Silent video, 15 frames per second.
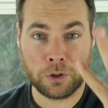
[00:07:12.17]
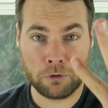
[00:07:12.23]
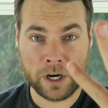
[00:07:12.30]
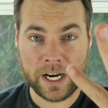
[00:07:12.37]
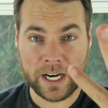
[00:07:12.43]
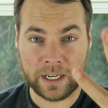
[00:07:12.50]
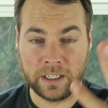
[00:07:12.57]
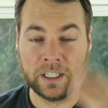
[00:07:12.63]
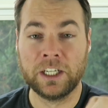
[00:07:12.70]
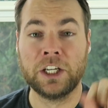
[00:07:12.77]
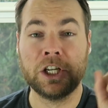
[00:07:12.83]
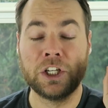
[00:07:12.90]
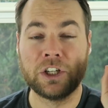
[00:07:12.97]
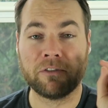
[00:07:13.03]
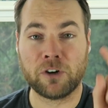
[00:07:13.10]
Three,
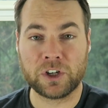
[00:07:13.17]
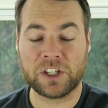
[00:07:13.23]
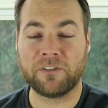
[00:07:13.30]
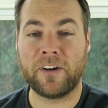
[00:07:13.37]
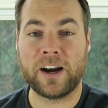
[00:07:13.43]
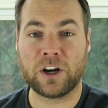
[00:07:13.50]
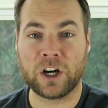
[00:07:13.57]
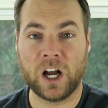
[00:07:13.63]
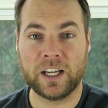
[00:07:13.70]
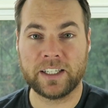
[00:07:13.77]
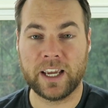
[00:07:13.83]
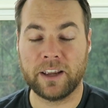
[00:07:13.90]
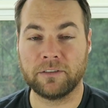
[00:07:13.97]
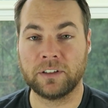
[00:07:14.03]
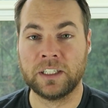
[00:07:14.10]
diversify your
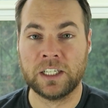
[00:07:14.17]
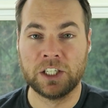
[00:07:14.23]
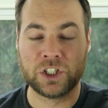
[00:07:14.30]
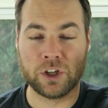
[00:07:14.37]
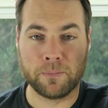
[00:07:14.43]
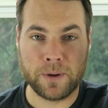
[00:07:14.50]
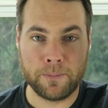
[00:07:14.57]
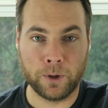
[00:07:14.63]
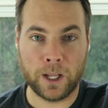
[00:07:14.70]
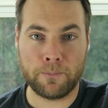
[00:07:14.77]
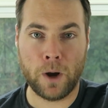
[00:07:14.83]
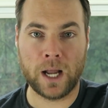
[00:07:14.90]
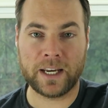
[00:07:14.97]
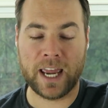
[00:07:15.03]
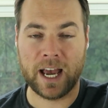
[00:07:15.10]
content. Some people like
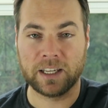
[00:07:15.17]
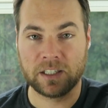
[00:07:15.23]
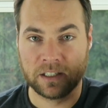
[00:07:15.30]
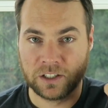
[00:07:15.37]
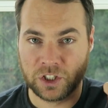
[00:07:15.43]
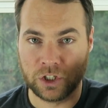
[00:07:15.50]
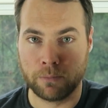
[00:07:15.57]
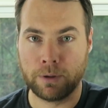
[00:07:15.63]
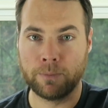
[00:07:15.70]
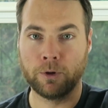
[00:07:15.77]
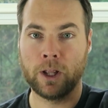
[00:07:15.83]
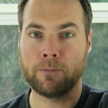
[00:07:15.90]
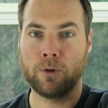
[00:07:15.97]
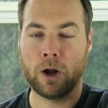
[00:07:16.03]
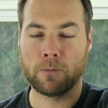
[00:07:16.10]
podcasts. Some people
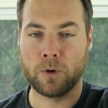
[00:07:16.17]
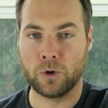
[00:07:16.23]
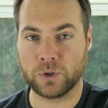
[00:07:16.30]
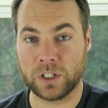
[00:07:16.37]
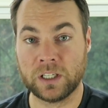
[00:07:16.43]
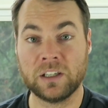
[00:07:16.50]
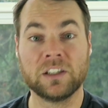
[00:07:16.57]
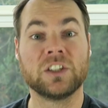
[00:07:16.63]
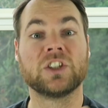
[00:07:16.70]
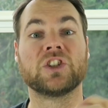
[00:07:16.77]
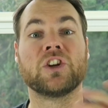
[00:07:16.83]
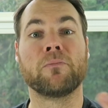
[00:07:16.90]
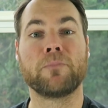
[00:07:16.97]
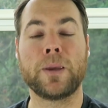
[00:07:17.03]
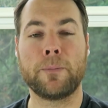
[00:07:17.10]
like blog posts.
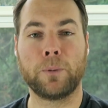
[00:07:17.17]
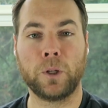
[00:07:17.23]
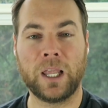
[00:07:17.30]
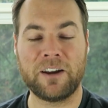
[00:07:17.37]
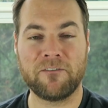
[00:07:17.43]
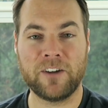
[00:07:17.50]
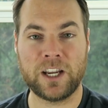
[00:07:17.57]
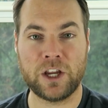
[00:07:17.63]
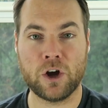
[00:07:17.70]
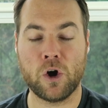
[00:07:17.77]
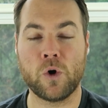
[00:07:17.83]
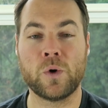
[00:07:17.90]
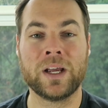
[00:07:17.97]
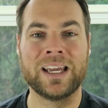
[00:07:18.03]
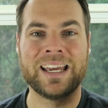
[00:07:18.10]
Some people like
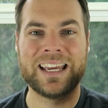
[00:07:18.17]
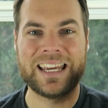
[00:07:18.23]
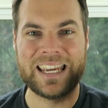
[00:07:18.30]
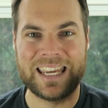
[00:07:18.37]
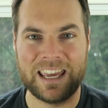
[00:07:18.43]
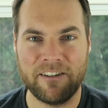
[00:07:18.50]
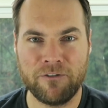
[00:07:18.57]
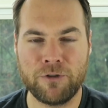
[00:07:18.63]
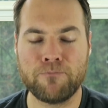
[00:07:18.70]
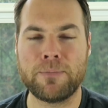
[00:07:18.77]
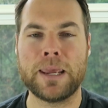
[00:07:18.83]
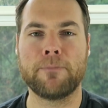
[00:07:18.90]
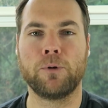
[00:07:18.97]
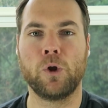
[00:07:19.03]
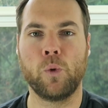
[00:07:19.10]
video. Give
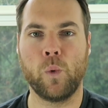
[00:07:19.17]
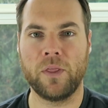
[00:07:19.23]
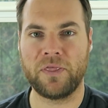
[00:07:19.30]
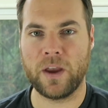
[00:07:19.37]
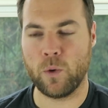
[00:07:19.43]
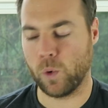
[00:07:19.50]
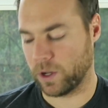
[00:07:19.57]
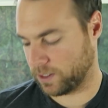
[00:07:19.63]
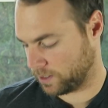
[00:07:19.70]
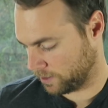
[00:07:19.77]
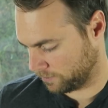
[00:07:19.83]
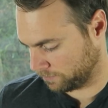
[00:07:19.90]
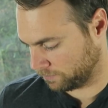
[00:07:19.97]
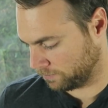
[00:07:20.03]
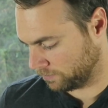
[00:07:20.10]
people what they want.
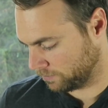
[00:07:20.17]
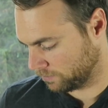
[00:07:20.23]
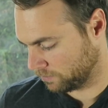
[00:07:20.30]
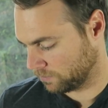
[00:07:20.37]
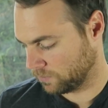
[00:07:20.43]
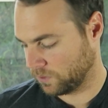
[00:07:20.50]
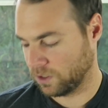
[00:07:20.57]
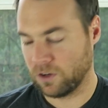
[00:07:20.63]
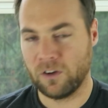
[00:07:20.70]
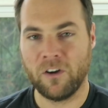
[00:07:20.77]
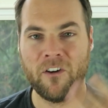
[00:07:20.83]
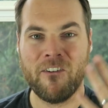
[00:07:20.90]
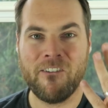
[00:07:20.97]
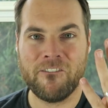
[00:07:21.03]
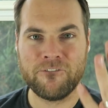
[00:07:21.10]

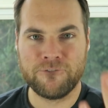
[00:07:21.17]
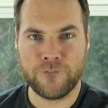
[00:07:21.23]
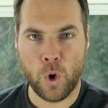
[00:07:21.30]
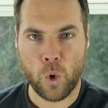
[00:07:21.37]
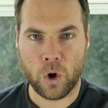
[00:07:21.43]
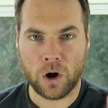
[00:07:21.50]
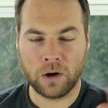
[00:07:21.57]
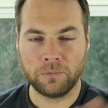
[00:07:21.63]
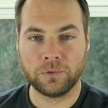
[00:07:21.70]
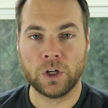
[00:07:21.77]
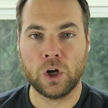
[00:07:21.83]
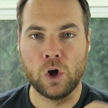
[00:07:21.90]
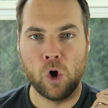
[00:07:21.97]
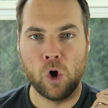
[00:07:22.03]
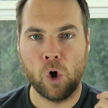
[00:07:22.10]
Four,
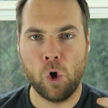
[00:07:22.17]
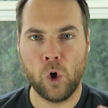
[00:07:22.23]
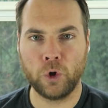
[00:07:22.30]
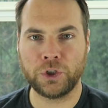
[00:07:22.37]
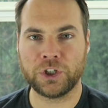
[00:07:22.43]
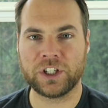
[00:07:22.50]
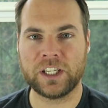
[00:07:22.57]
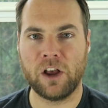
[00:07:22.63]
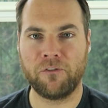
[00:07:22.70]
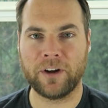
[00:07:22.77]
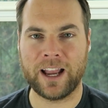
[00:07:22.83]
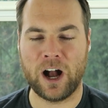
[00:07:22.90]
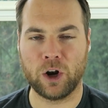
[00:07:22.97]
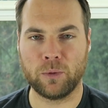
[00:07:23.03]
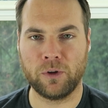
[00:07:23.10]
hold yourself
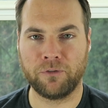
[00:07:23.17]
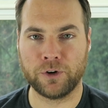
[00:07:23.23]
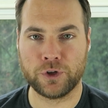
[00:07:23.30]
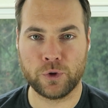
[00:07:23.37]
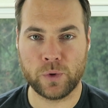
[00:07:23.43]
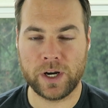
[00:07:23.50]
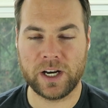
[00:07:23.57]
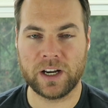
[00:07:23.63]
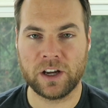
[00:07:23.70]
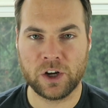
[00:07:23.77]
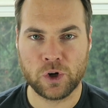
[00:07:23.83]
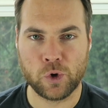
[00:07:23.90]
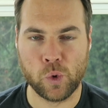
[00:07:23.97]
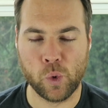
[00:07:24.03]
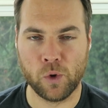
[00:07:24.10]
accountable for doing
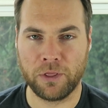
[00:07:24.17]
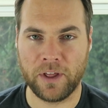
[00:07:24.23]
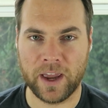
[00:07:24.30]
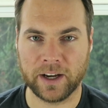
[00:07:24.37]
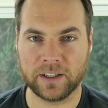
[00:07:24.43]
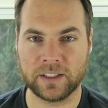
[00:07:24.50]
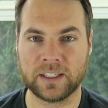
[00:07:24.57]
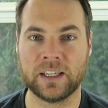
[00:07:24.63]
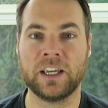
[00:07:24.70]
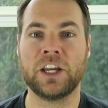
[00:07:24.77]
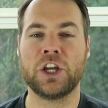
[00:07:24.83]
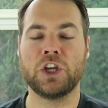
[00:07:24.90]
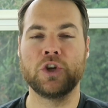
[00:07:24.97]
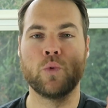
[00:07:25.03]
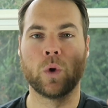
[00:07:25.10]
cool things.
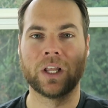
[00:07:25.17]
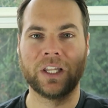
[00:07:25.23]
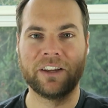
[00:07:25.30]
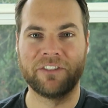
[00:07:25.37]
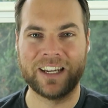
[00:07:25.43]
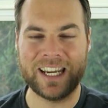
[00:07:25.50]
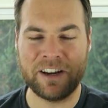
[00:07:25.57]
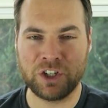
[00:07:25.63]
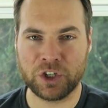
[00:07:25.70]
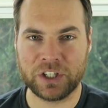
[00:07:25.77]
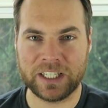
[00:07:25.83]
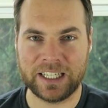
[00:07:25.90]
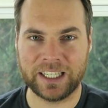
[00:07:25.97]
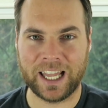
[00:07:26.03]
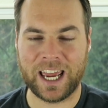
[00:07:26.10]
You want to live an
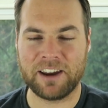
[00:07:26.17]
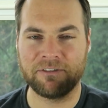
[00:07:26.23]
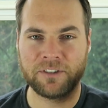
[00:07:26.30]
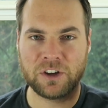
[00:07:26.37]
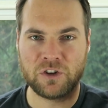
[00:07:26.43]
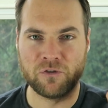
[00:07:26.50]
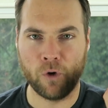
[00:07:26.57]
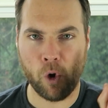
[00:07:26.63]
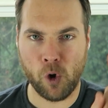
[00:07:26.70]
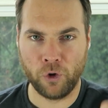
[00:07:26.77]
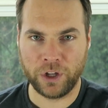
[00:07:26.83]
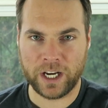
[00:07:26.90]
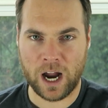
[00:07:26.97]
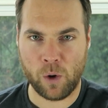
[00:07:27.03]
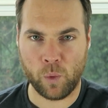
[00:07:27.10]
interesting life. You've
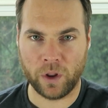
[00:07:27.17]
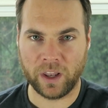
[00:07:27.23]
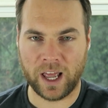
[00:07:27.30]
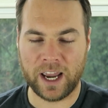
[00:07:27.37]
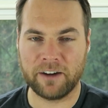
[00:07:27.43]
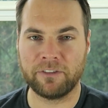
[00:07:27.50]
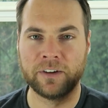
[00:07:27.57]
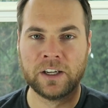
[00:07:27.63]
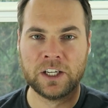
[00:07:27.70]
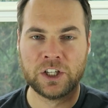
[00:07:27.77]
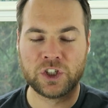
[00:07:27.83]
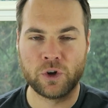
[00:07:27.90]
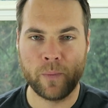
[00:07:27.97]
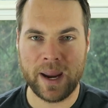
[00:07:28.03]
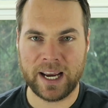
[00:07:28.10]
only got one life,
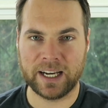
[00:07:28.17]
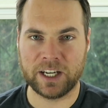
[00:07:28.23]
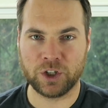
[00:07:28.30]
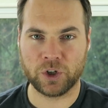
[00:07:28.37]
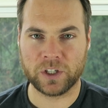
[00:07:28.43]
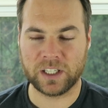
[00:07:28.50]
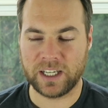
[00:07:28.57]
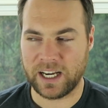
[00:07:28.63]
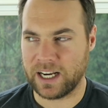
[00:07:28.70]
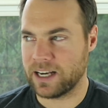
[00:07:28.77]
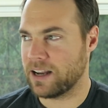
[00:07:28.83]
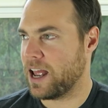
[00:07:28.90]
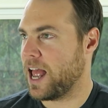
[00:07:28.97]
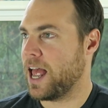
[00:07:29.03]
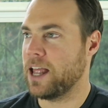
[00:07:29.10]
so make it
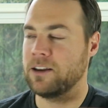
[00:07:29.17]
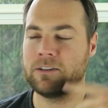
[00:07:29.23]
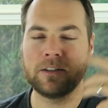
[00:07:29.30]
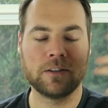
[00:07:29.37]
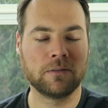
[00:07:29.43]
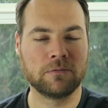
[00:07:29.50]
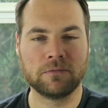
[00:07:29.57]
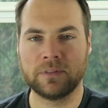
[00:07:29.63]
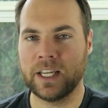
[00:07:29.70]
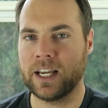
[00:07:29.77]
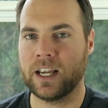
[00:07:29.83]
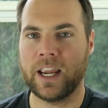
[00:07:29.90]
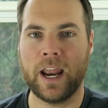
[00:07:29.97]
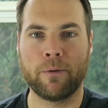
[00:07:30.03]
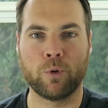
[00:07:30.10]
interesting and
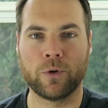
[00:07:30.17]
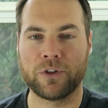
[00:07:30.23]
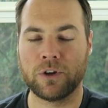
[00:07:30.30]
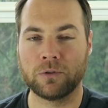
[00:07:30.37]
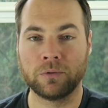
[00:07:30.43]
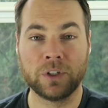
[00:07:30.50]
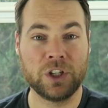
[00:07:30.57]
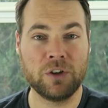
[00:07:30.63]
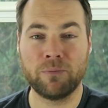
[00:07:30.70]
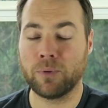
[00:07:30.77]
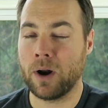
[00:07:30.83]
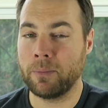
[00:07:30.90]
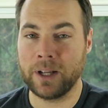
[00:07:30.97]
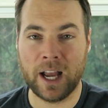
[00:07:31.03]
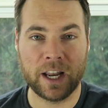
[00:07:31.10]
take a camera with you. You've
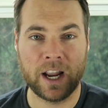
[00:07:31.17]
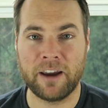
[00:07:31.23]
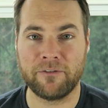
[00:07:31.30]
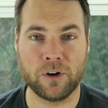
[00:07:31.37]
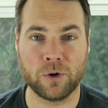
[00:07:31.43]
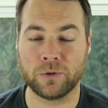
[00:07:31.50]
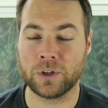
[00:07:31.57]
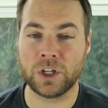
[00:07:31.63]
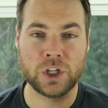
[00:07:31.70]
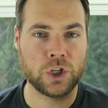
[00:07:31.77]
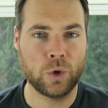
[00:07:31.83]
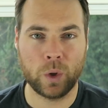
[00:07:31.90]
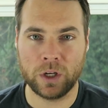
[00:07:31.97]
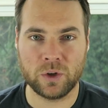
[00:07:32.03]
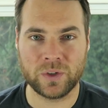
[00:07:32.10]
probably got an iPhone.
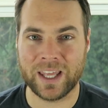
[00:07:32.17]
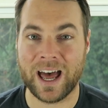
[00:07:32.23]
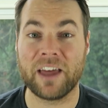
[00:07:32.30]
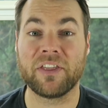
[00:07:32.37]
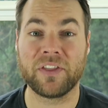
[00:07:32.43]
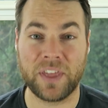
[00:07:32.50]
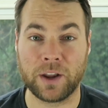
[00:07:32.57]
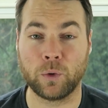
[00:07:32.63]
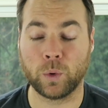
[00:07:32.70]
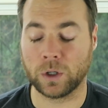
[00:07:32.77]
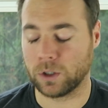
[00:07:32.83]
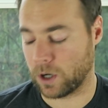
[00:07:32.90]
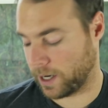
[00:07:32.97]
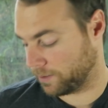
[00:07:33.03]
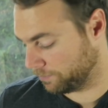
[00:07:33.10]
You can use that. That'll
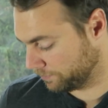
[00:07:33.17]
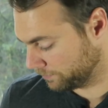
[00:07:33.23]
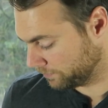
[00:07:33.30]
work great.